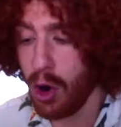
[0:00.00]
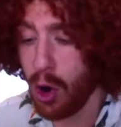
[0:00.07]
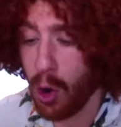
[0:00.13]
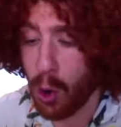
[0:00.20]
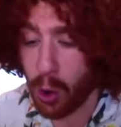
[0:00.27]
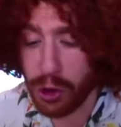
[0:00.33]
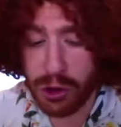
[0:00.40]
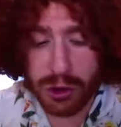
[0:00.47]

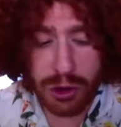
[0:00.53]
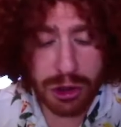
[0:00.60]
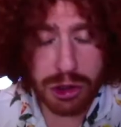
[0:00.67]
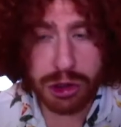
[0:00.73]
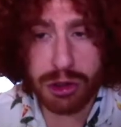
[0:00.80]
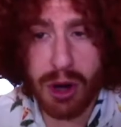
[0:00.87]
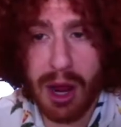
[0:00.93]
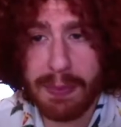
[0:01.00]
Or you could
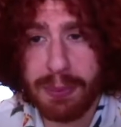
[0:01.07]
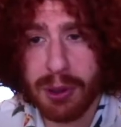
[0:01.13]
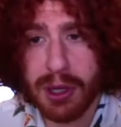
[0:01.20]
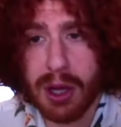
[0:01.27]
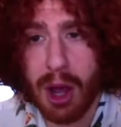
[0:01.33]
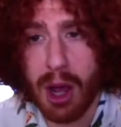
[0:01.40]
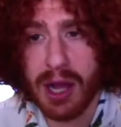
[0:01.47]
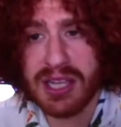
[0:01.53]
try putting
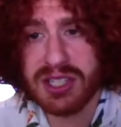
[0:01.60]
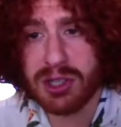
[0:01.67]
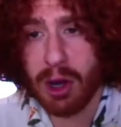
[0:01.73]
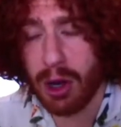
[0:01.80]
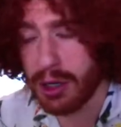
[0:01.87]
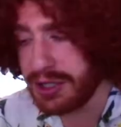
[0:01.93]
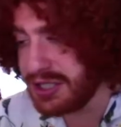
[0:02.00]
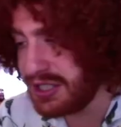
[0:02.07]
ice
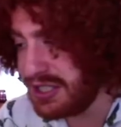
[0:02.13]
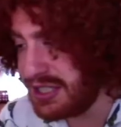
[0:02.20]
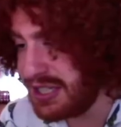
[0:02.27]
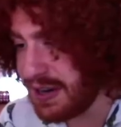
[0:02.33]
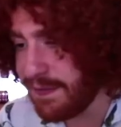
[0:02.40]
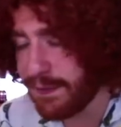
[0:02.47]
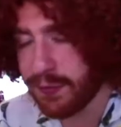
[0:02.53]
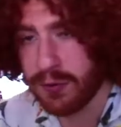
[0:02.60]
on
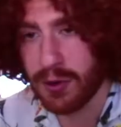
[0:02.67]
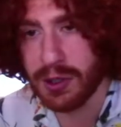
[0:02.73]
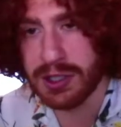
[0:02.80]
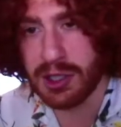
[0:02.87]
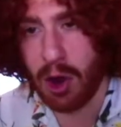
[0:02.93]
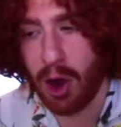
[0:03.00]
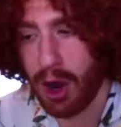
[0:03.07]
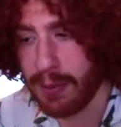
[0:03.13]
different
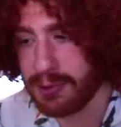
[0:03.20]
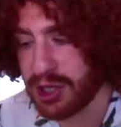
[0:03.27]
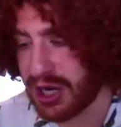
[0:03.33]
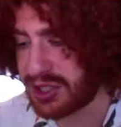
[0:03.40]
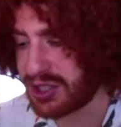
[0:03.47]
objects.